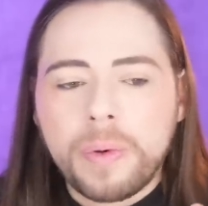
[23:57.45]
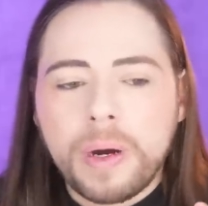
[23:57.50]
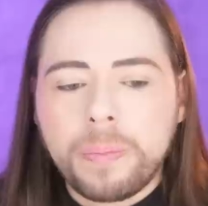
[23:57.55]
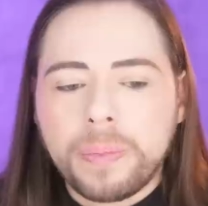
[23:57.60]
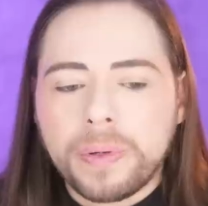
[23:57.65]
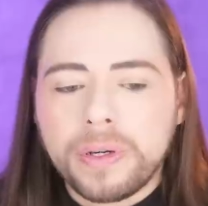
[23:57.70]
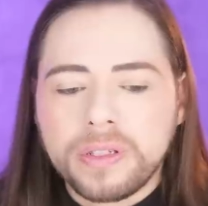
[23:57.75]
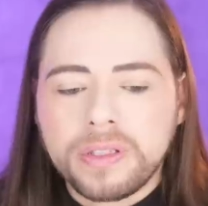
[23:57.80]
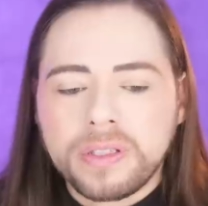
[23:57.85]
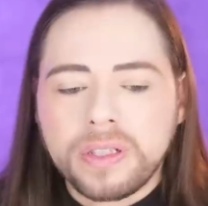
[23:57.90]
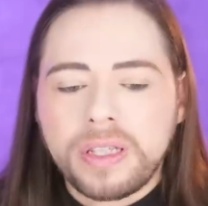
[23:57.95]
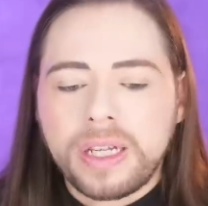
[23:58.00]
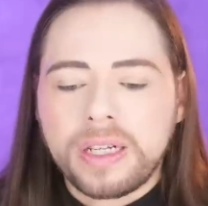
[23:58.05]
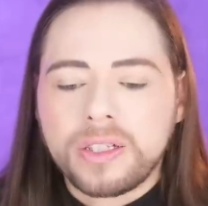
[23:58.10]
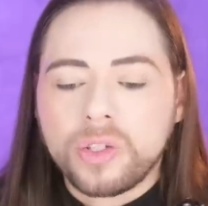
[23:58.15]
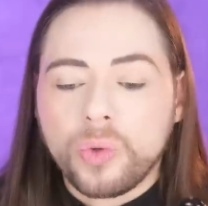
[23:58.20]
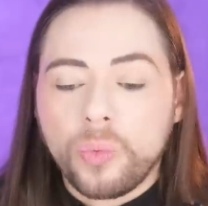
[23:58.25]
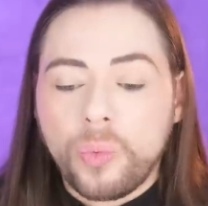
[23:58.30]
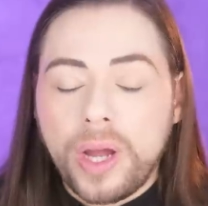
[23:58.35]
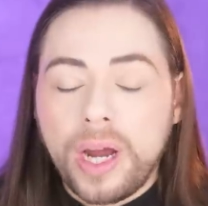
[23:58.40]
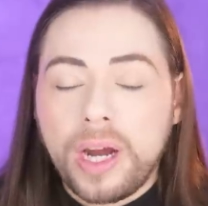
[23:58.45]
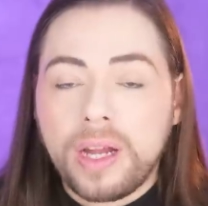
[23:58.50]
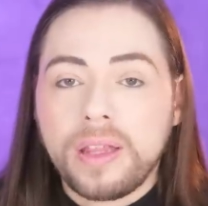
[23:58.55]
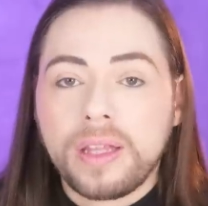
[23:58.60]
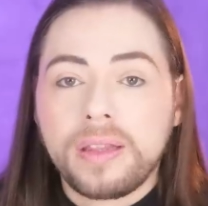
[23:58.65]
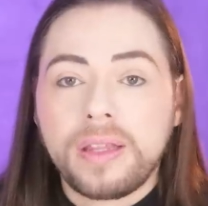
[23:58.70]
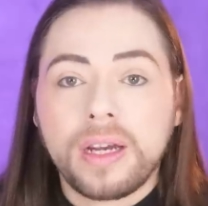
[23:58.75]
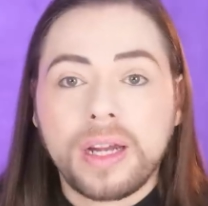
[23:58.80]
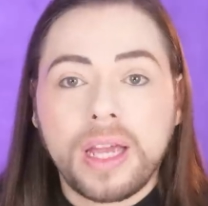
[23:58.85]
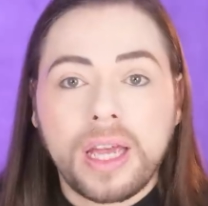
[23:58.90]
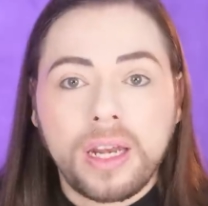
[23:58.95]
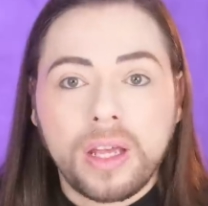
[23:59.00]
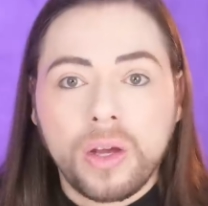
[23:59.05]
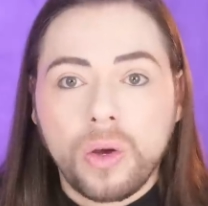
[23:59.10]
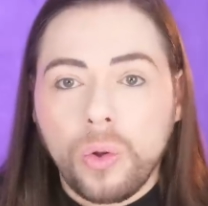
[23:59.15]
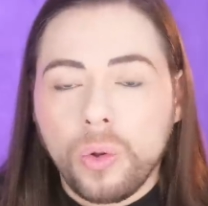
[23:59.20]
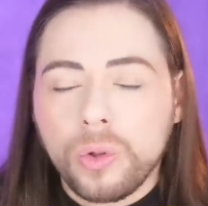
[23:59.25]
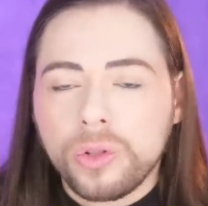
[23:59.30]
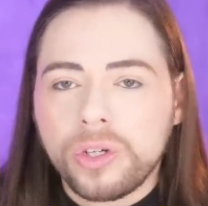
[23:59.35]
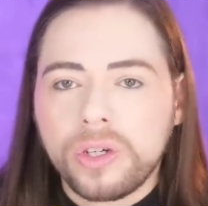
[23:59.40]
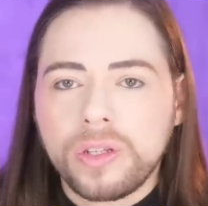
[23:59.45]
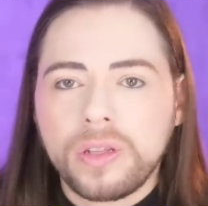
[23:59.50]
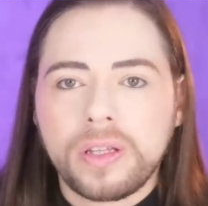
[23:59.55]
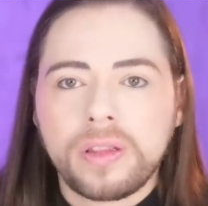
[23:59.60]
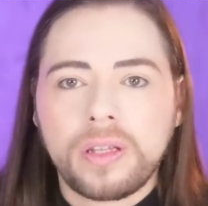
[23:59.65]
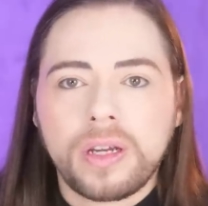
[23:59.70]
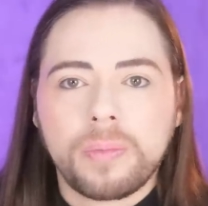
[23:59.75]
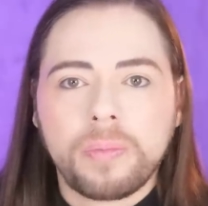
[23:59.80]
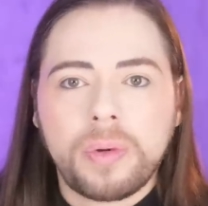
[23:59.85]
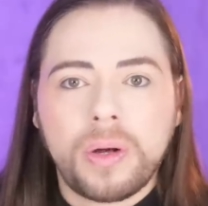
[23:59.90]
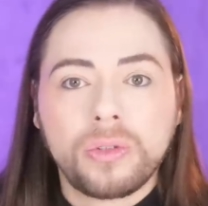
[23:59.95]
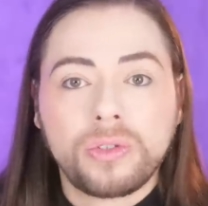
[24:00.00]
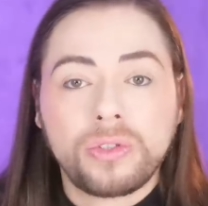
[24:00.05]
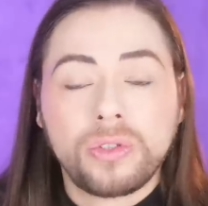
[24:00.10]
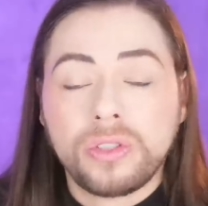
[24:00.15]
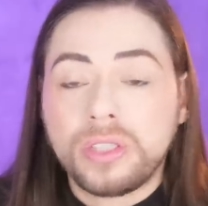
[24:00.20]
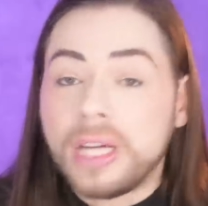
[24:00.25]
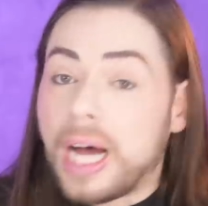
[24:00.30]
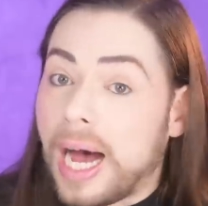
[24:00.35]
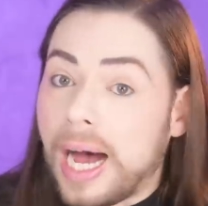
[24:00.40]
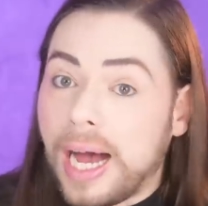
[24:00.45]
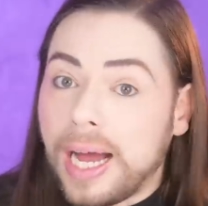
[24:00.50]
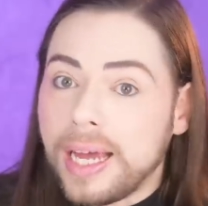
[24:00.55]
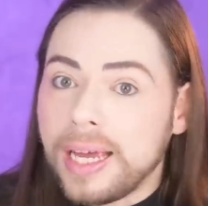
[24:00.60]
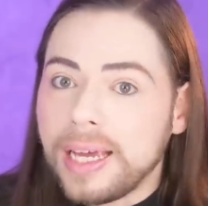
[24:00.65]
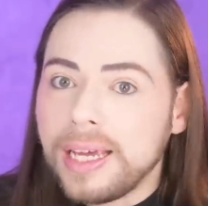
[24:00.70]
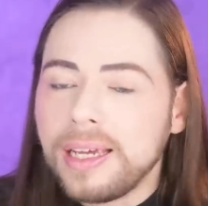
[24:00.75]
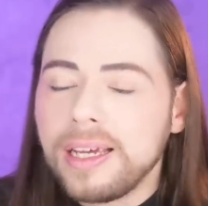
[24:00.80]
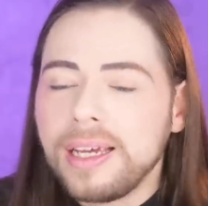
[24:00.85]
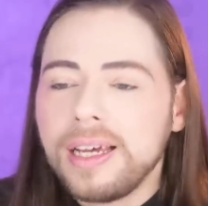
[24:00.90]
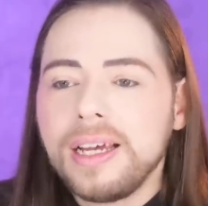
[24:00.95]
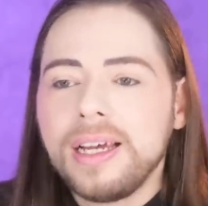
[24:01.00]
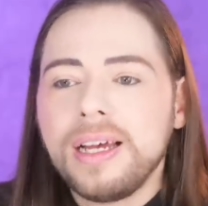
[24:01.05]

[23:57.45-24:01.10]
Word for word: a person that is aware that they're getting older, that they're about to die.